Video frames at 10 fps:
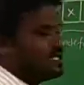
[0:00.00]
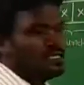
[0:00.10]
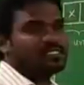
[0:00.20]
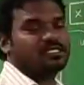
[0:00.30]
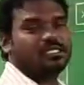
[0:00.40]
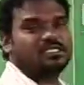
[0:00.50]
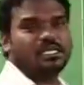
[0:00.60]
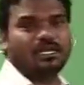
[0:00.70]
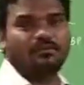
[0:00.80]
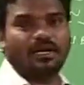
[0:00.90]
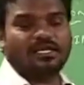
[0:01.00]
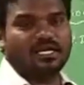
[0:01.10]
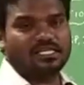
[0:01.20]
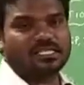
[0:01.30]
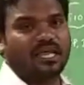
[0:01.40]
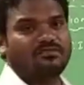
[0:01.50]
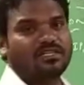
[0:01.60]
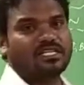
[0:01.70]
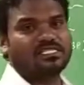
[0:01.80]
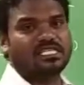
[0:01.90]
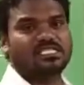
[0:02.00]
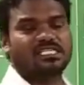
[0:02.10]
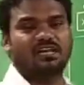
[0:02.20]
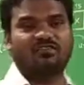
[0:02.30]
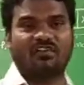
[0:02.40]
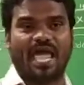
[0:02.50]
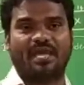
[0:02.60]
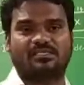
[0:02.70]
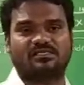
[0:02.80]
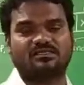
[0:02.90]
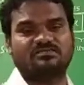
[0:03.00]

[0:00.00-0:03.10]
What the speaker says: 16-bit. It is having the 16 flags.